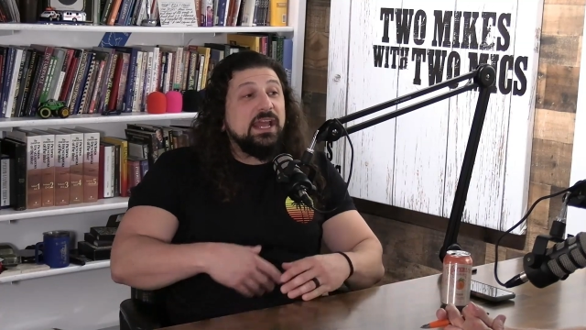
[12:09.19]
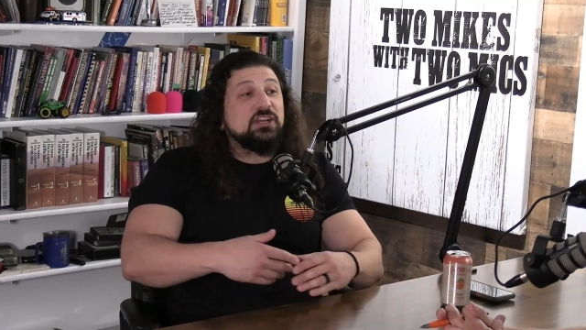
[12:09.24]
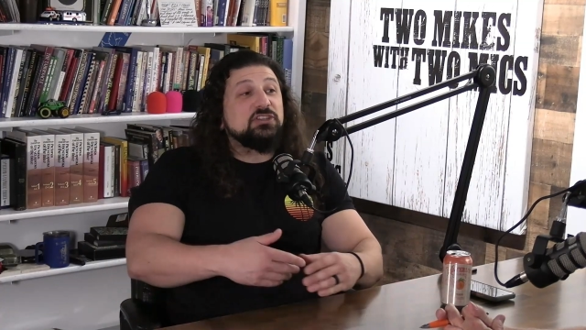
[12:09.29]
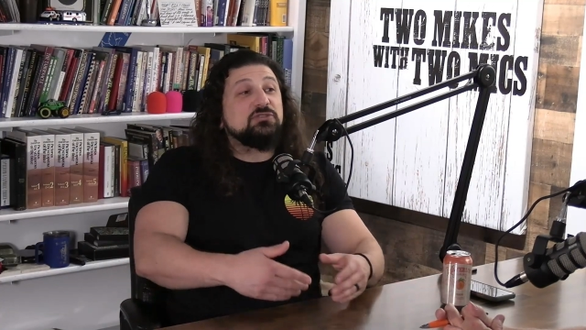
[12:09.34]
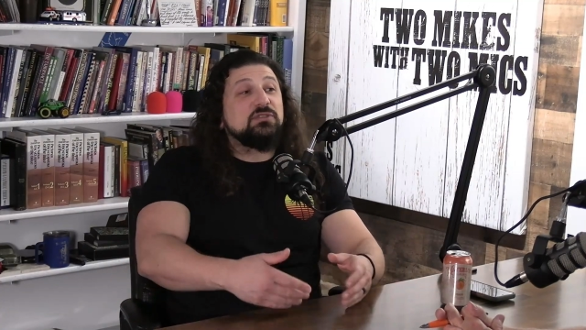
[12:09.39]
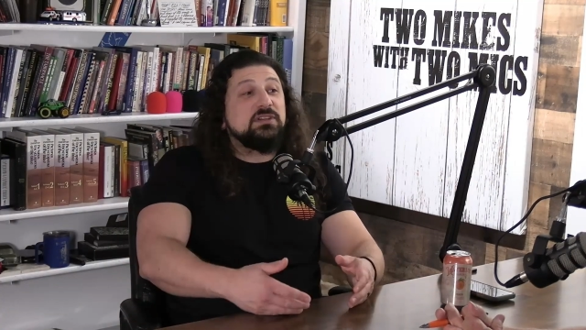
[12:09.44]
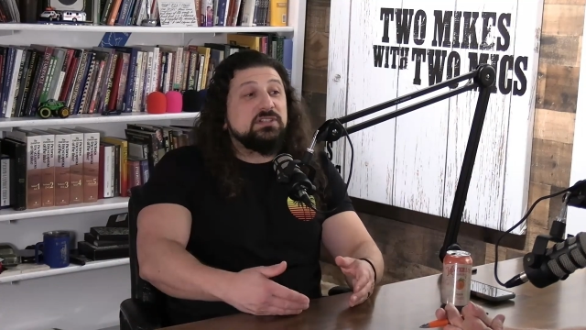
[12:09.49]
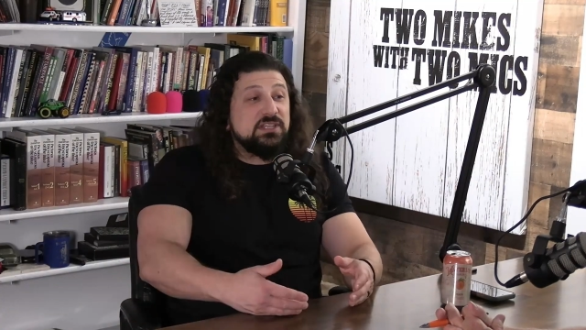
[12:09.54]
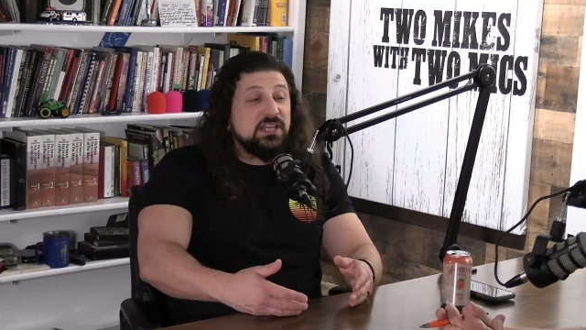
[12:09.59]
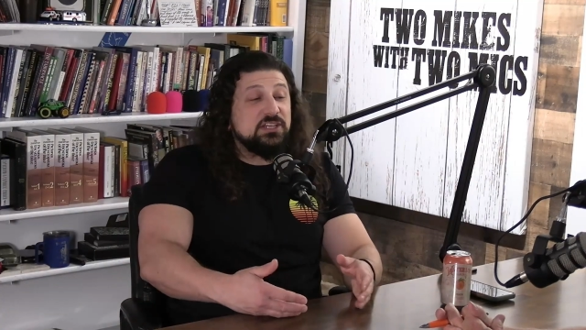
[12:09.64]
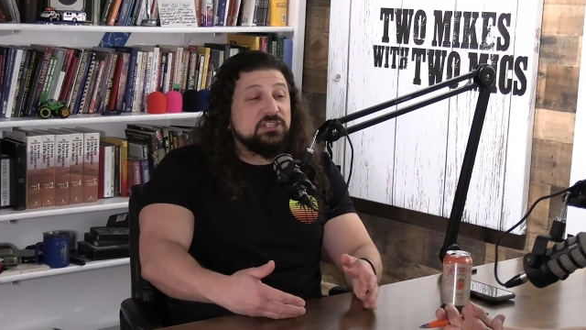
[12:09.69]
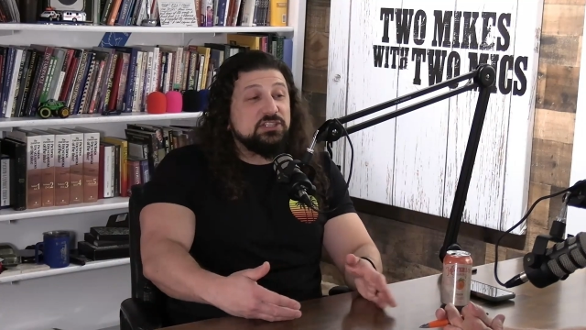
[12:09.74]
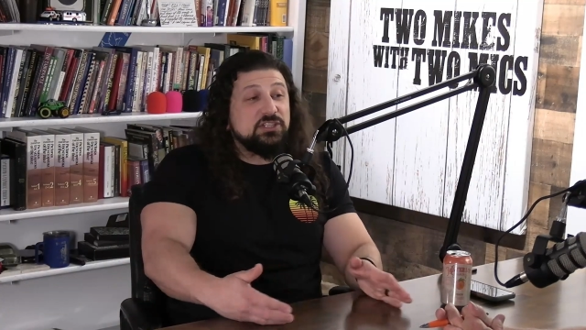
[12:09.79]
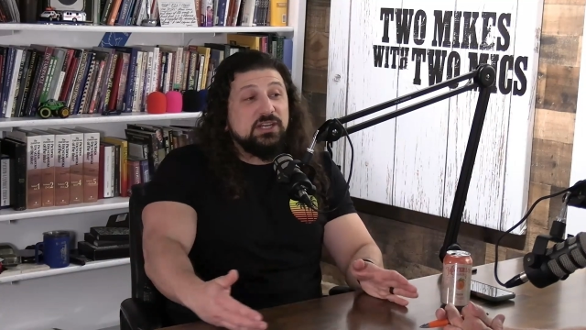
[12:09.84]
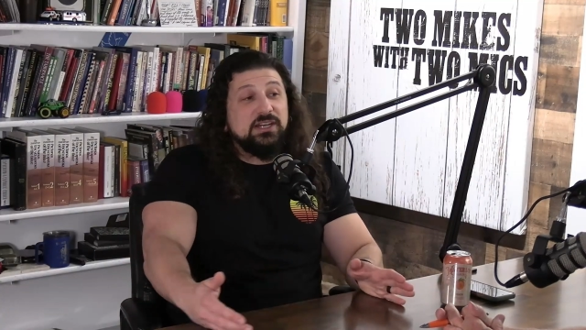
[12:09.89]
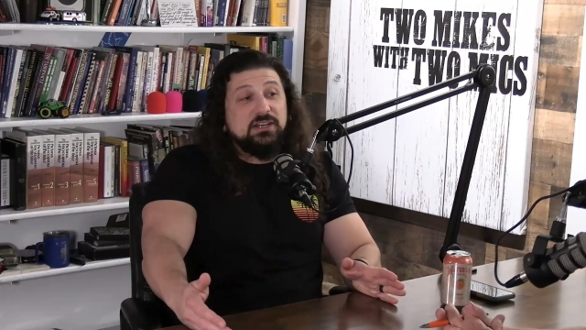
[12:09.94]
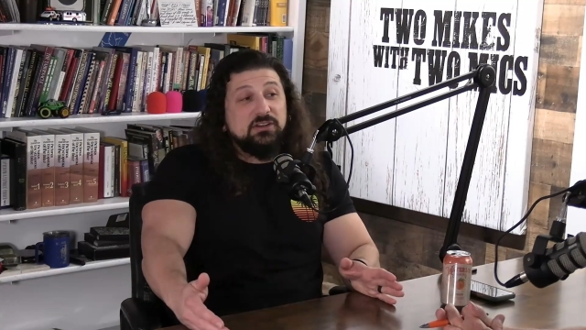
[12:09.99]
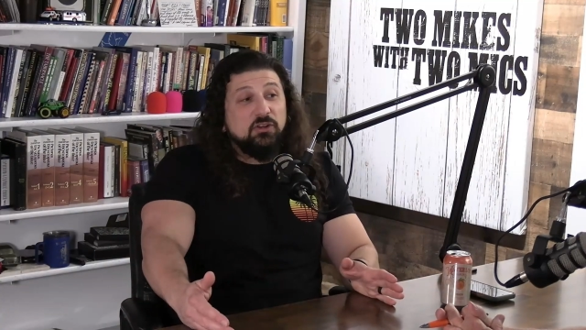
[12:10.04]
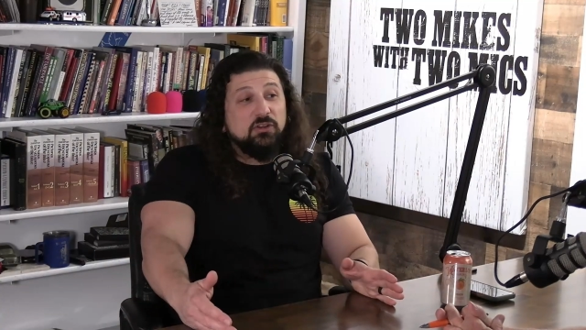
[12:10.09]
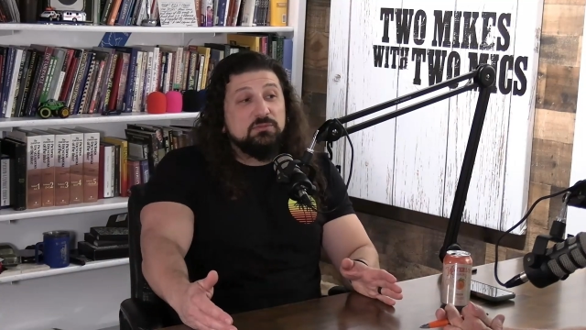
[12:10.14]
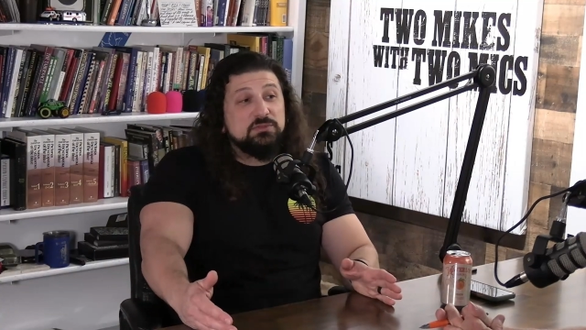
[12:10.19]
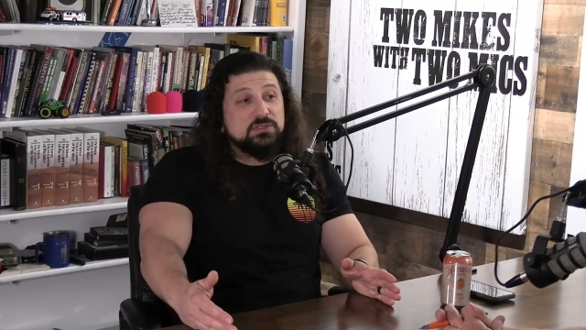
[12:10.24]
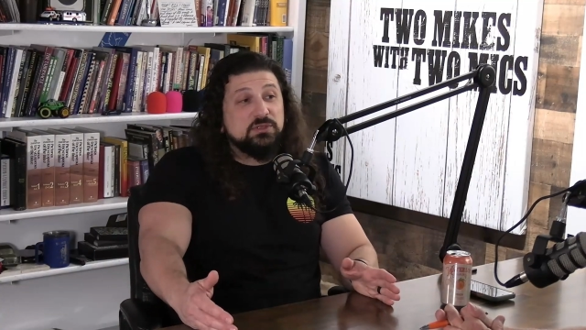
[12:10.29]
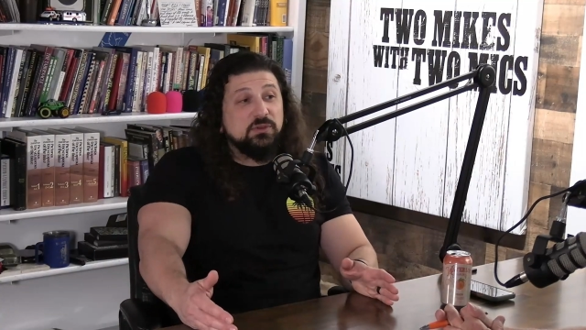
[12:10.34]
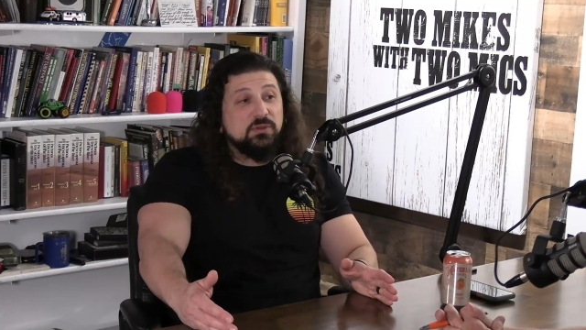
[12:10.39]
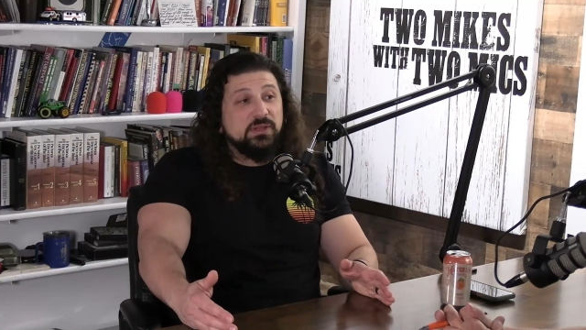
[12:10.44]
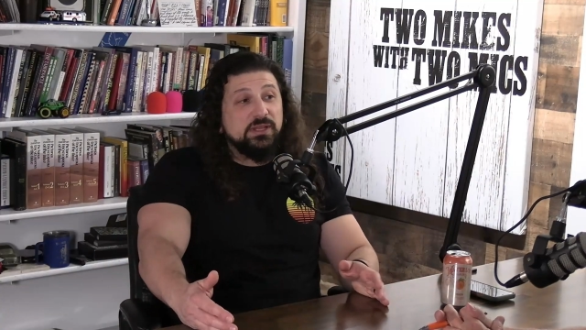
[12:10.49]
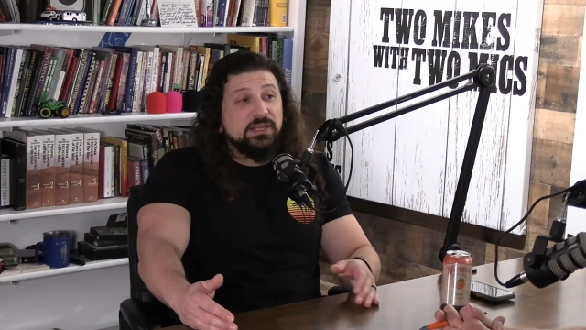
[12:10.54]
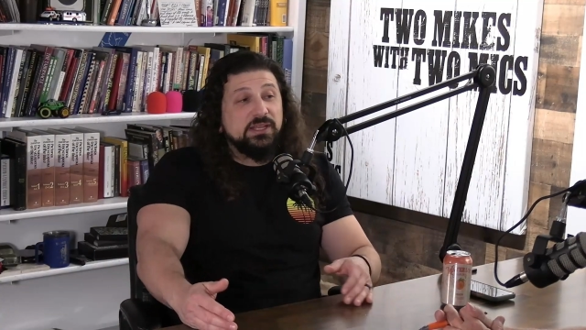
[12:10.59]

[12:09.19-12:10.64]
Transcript: extra attention in homeschooling.